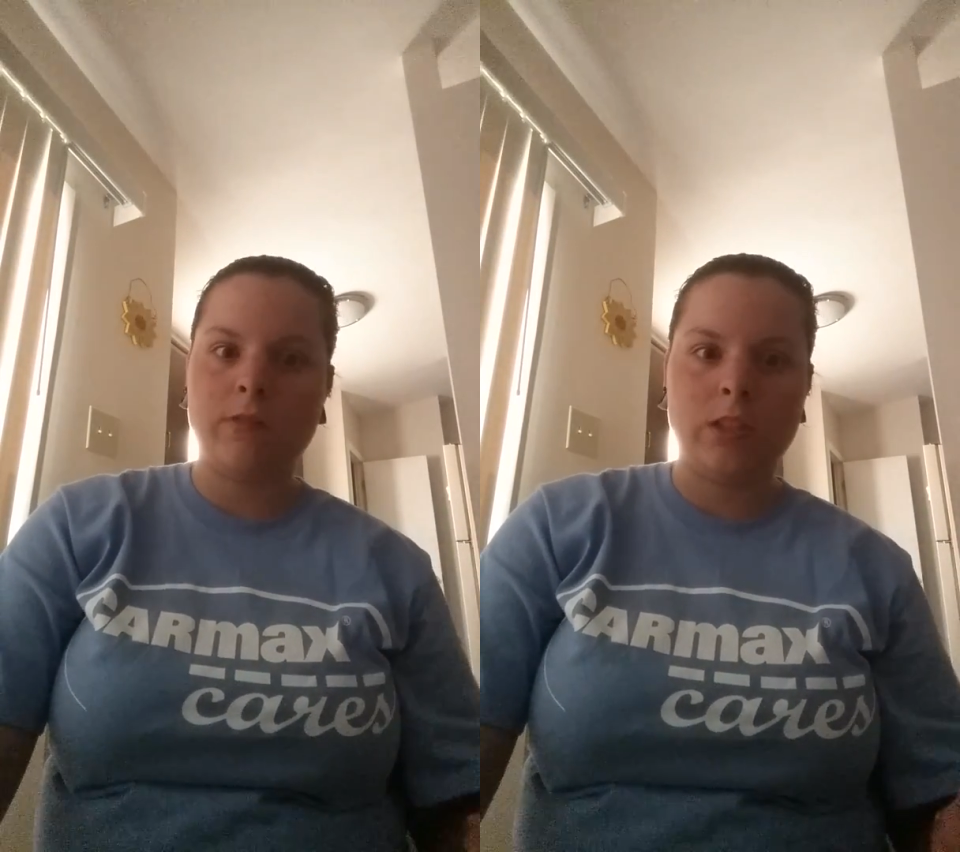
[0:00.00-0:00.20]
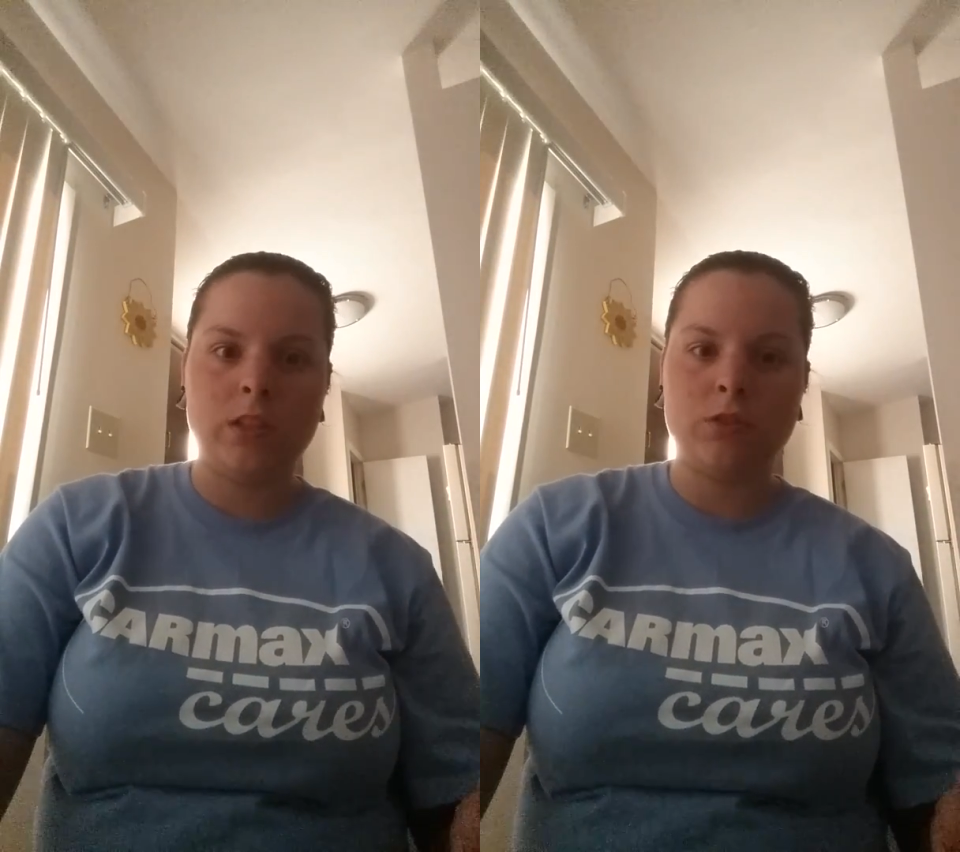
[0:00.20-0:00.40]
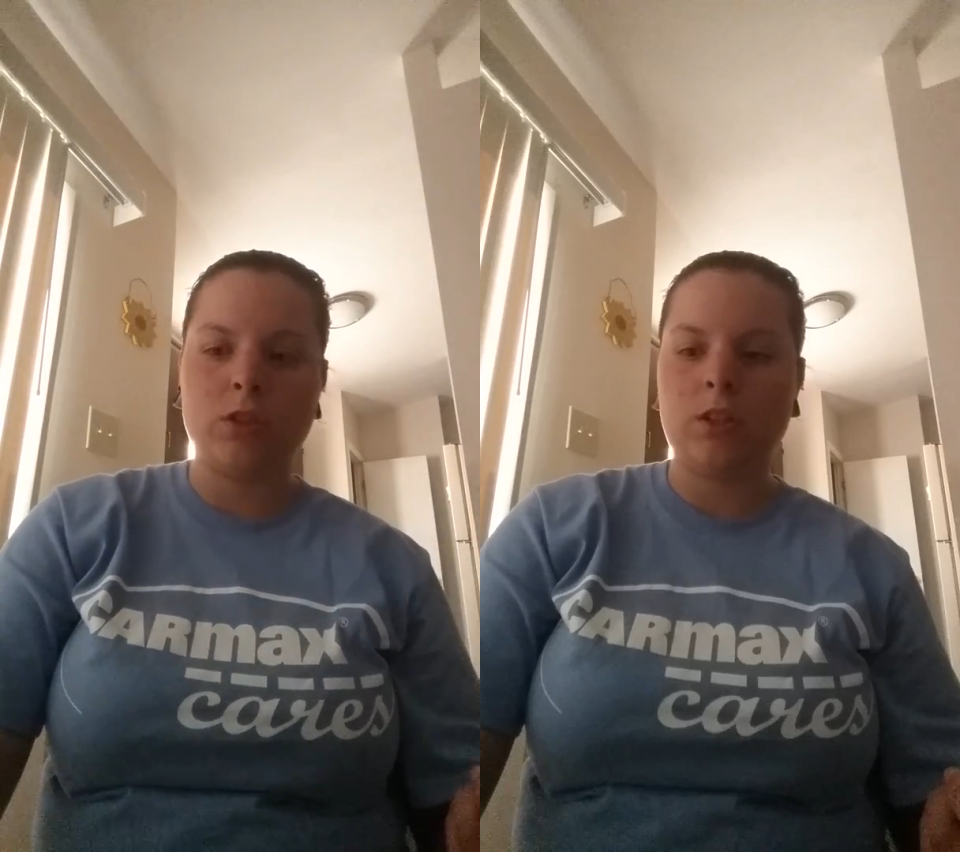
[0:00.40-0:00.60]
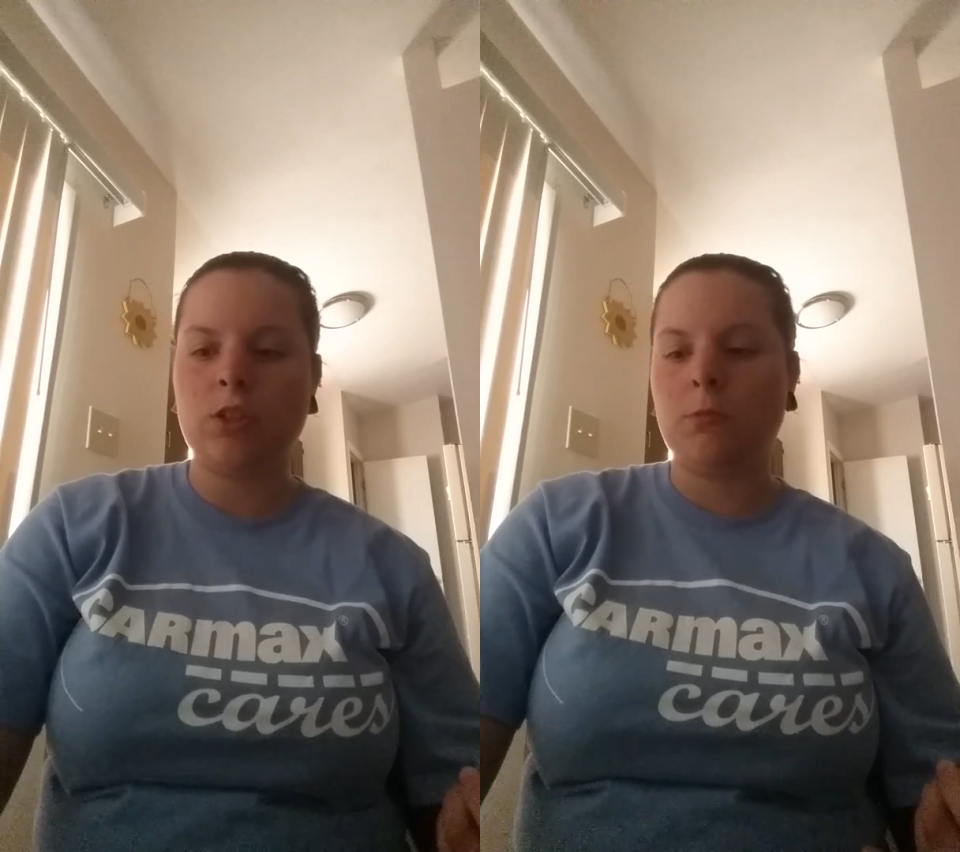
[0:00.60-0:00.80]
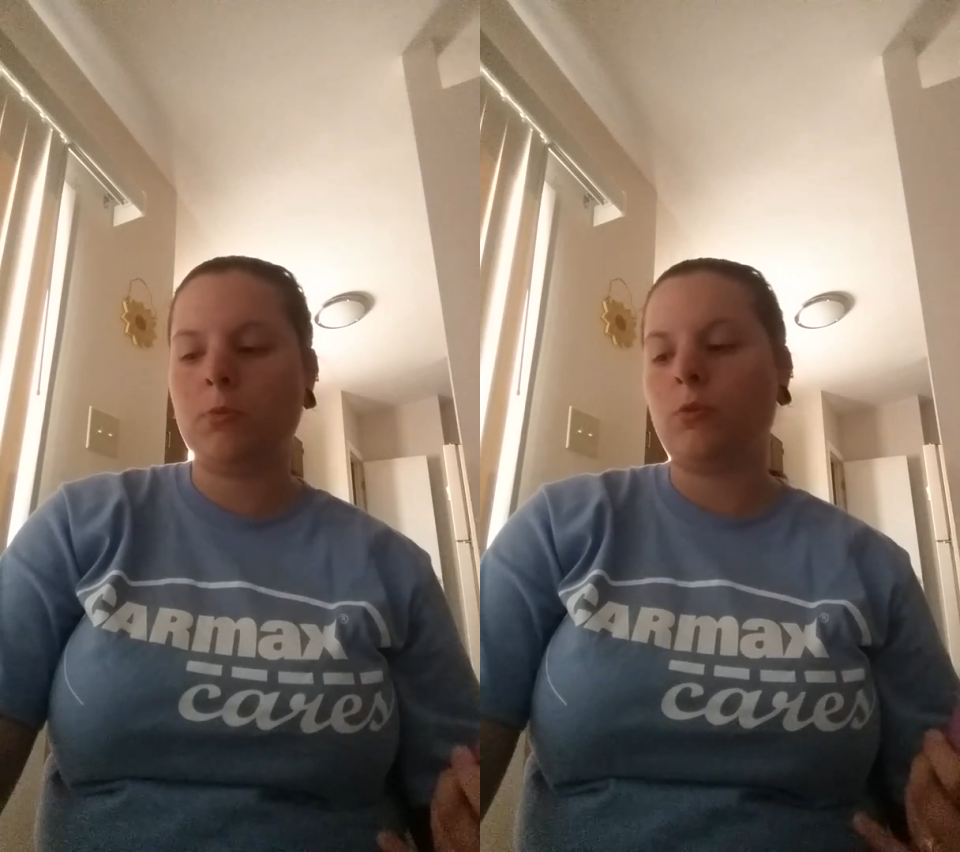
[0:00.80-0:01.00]
even need dry
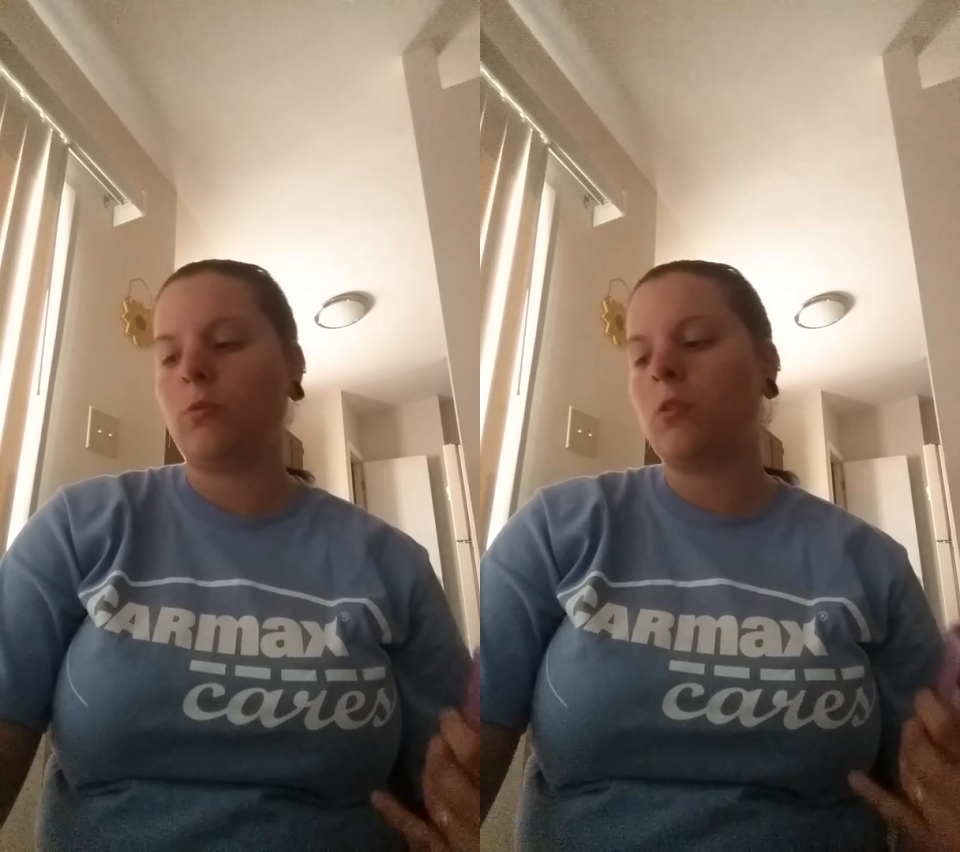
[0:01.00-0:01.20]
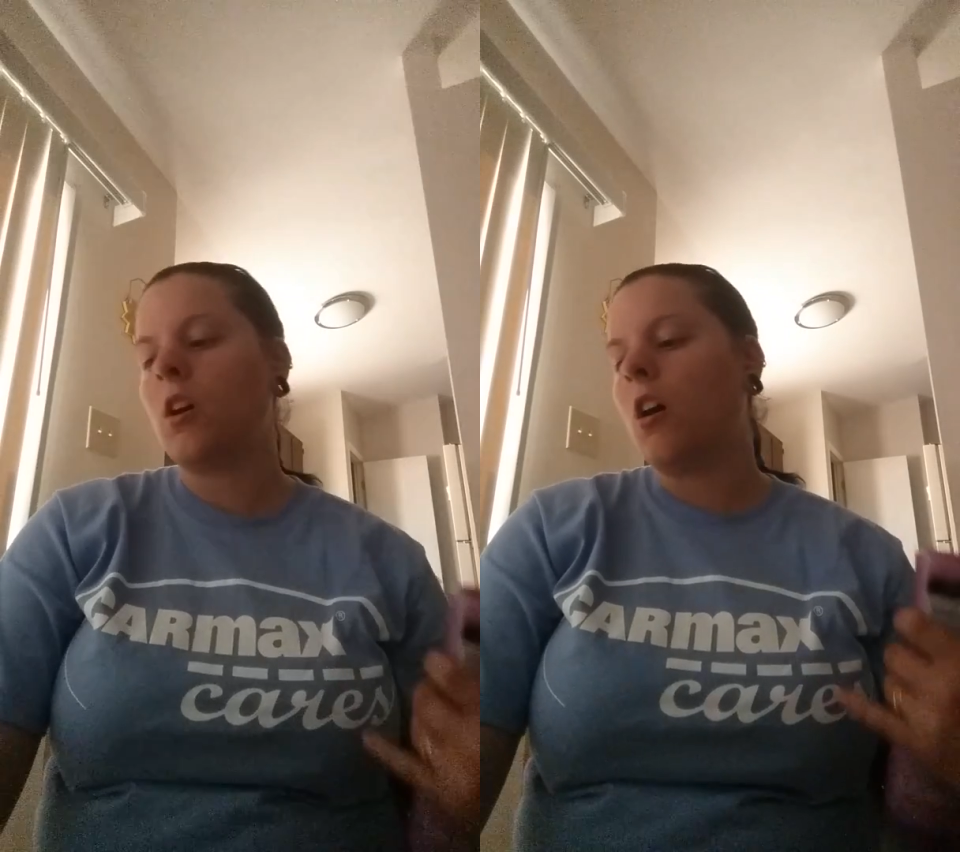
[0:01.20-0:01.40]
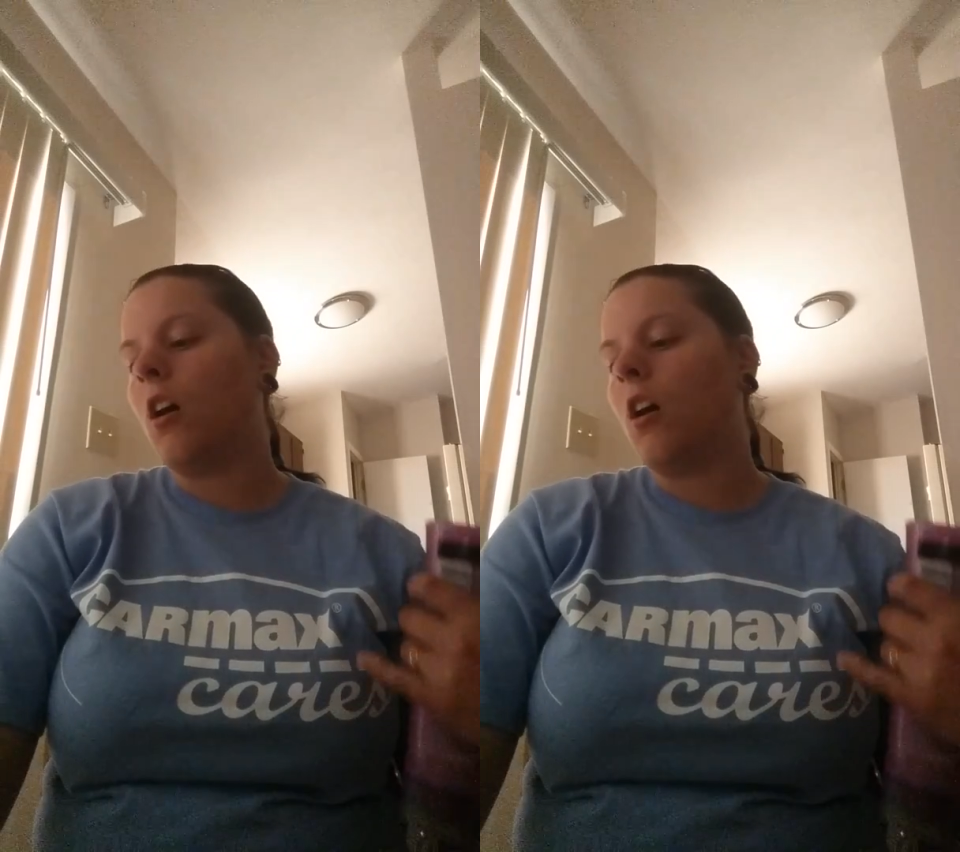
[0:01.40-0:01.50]
shampoo,